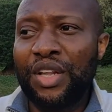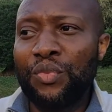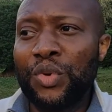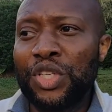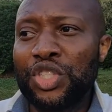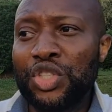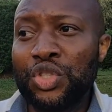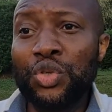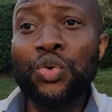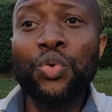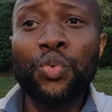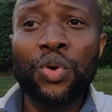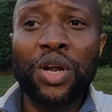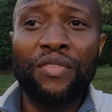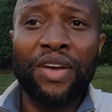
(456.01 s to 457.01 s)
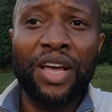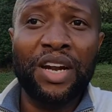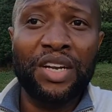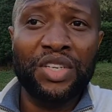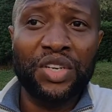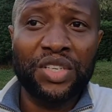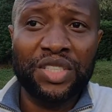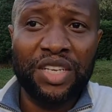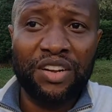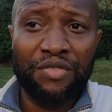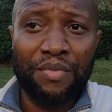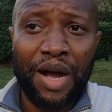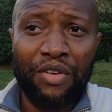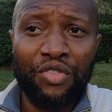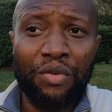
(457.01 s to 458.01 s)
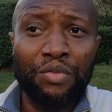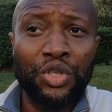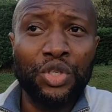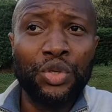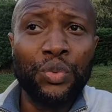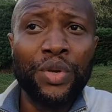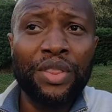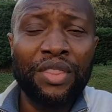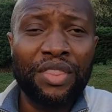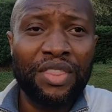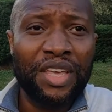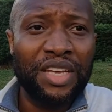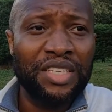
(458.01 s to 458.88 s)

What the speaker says: in which you would have held yourself back from doing